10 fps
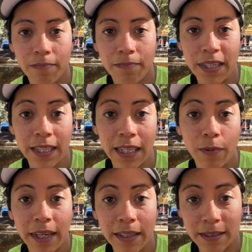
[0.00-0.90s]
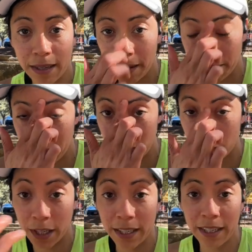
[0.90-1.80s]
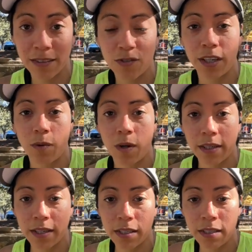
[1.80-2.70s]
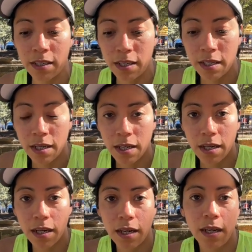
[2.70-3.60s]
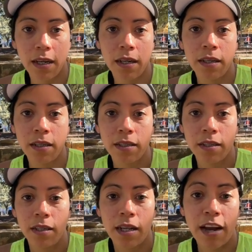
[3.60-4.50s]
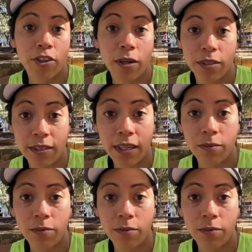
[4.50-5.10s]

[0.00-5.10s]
basically when I stopped running and started walking, after I was done